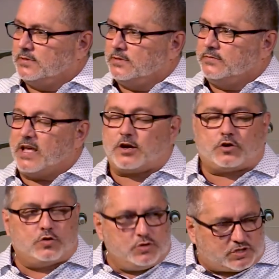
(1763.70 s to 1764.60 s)
that
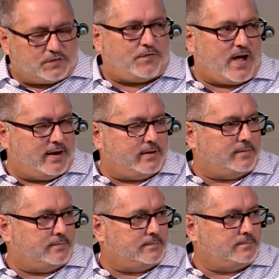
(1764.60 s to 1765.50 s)
crucified
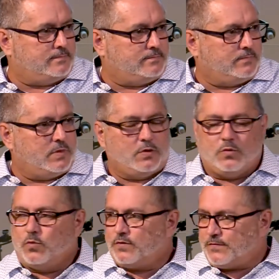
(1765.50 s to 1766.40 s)
him
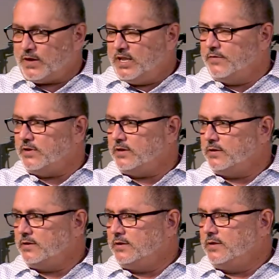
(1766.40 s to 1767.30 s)
were forgiven
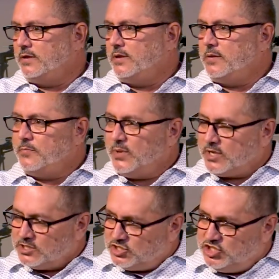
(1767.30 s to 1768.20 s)

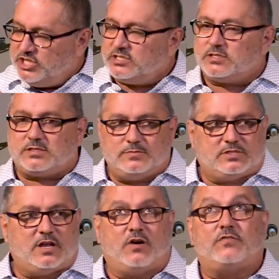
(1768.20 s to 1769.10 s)
because Jesus
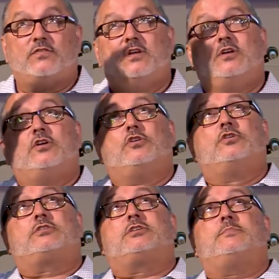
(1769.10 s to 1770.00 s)
himself
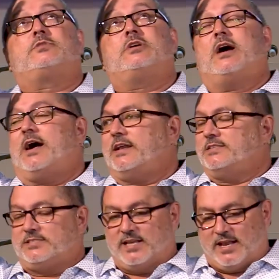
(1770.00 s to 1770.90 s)
looked up to God and
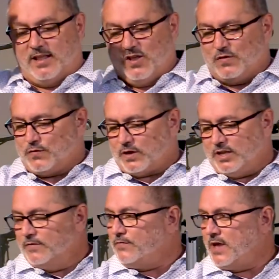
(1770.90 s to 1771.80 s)
said,
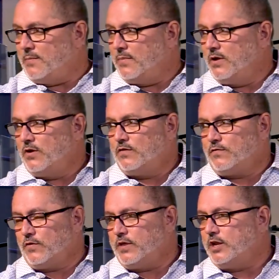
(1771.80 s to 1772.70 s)
"Forgive them,
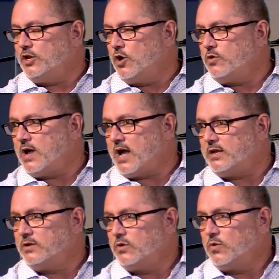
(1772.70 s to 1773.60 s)
for they know not
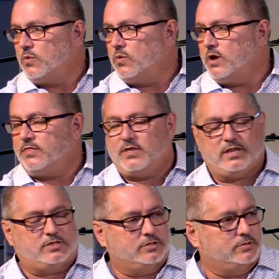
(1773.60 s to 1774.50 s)
what they
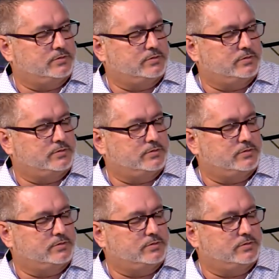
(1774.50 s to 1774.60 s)
do."